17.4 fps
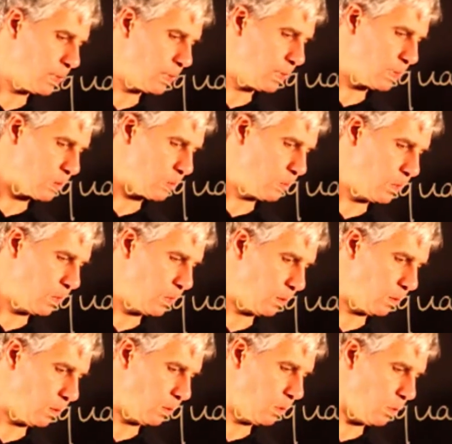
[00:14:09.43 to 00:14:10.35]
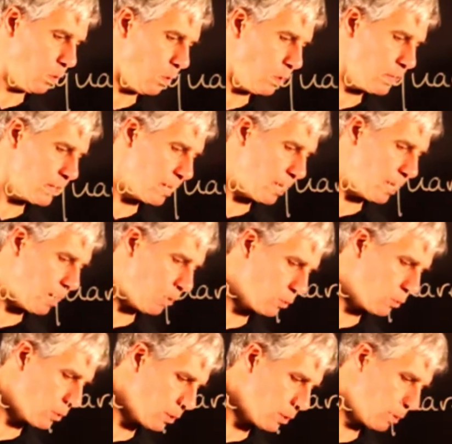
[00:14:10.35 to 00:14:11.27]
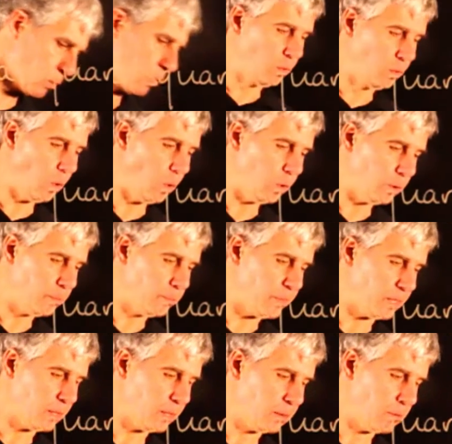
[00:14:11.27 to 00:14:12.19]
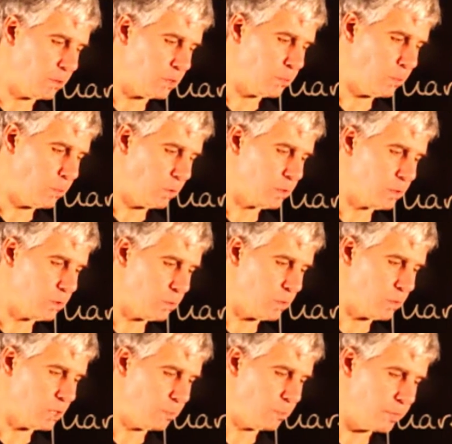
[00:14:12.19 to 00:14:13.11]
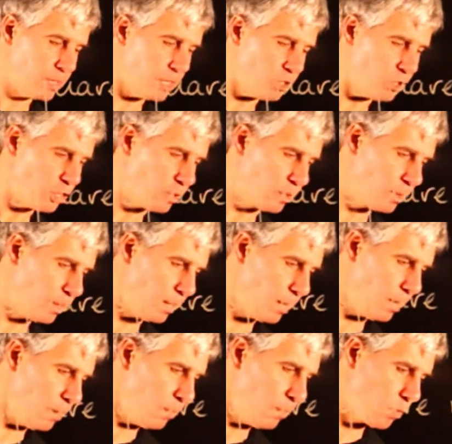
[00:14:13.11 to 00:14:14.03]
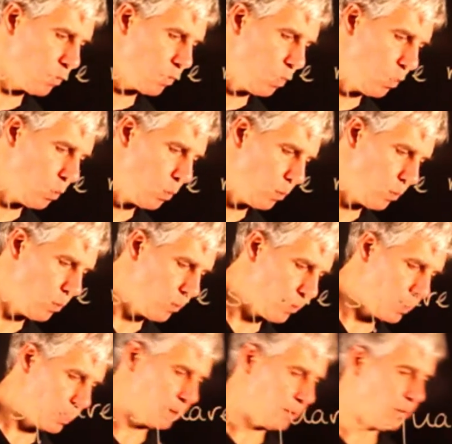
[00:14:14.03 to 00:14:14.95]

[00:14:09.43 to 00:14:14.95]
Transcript: is we cross out column that corresponds to this position and the row that